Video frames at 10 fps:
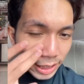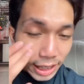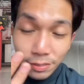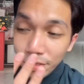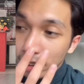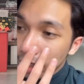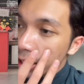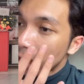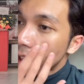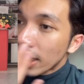feel it
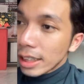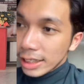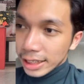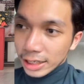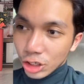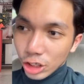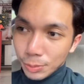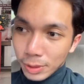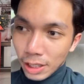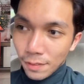the texture
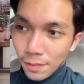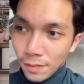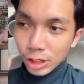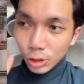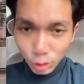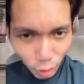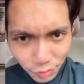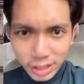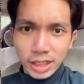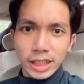become very
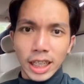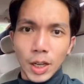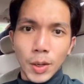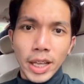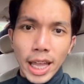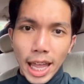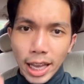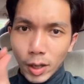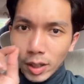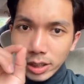softer now and
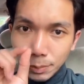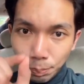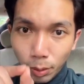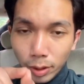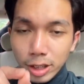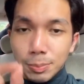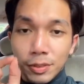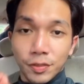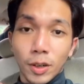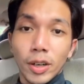all the pores
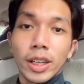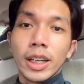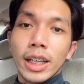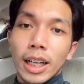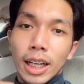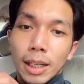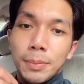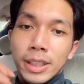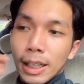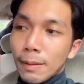before uh,
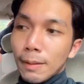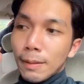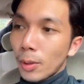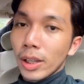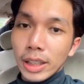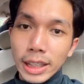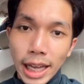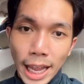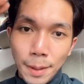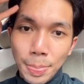become smaller
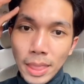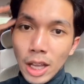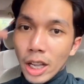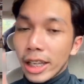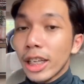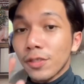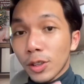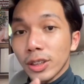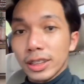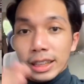and yeah of course
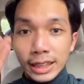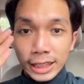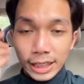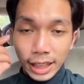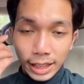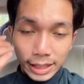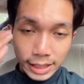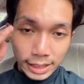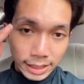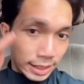there's uh, the
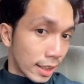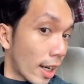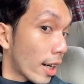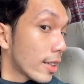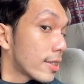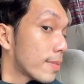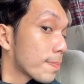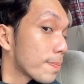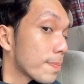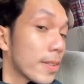scars
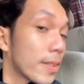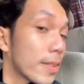yeah